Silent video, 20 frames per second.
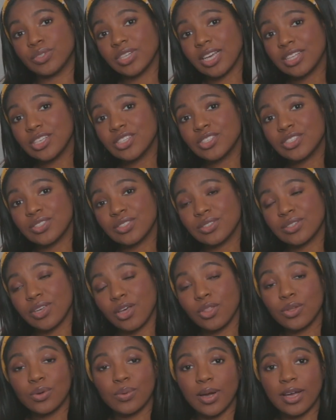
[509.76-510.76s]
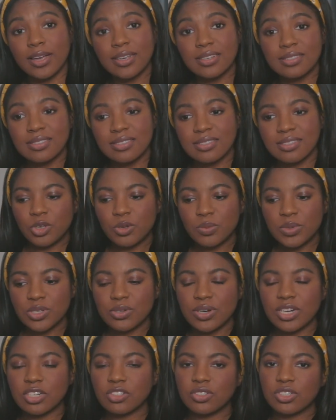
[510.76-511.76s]
tell us otherwise. Humans
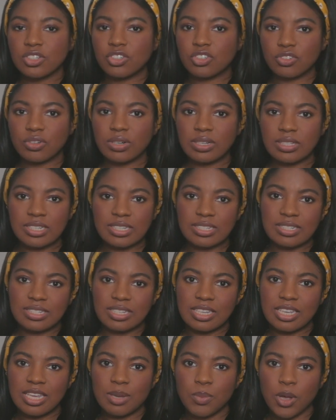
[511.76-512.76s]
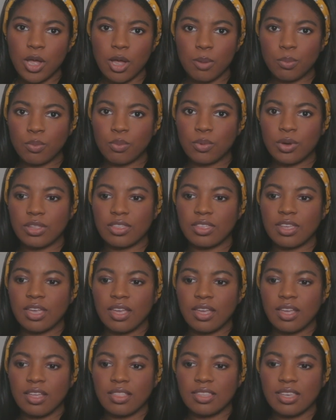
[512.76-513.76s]
are actually struggling to keep up with
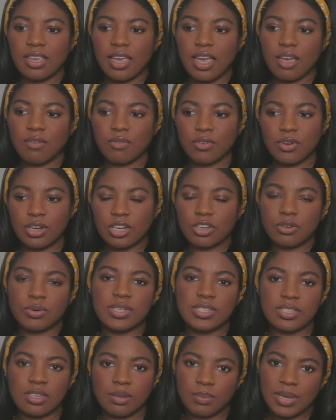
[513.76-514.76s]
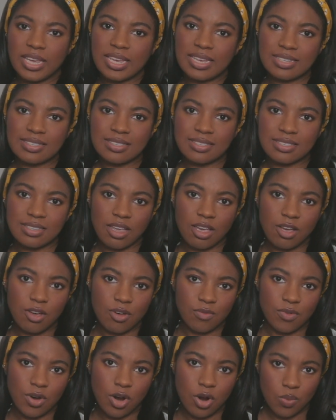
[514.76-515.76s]
the ever-increasing pace
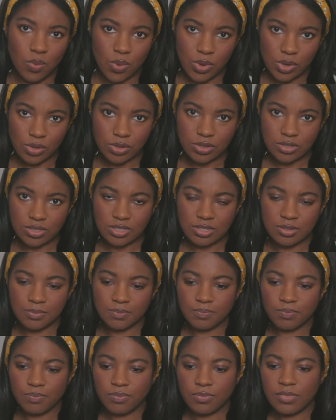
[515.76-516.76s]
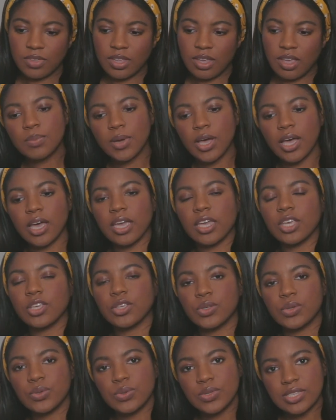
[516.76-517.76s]
of our world. A study by
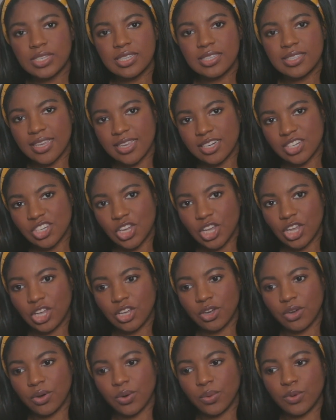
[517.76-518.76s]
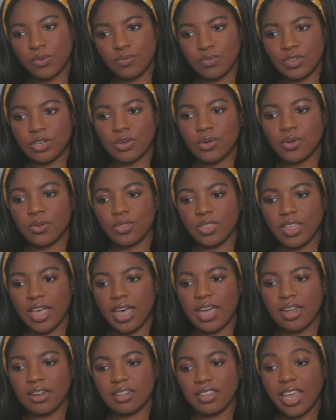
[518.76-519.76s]
UC San Diego revealed
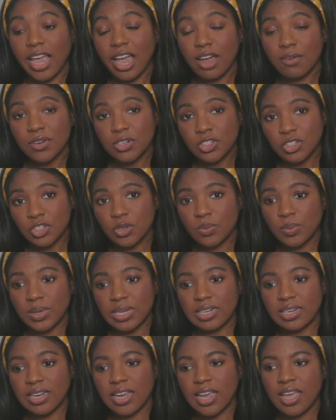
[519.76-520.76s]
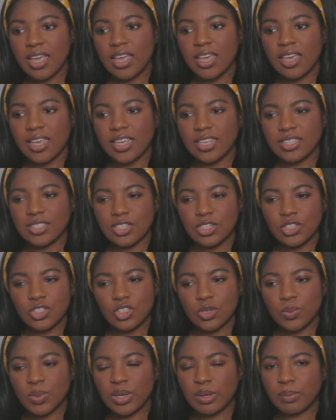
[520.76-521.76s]
that the average human is
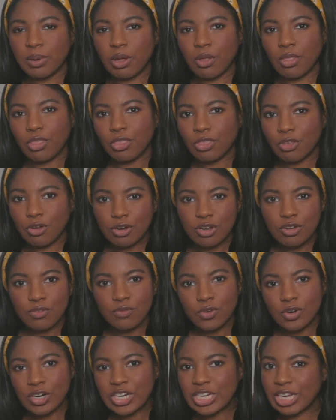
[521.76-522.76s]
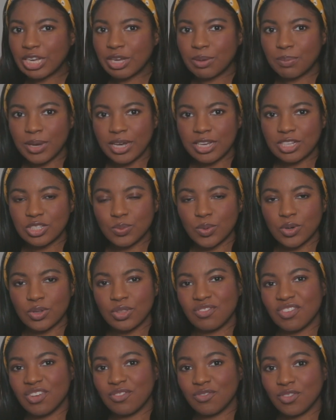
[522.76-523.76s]
consuming about 34 gigabytes worth
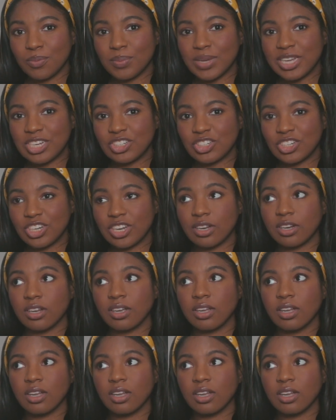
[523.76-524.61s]
of information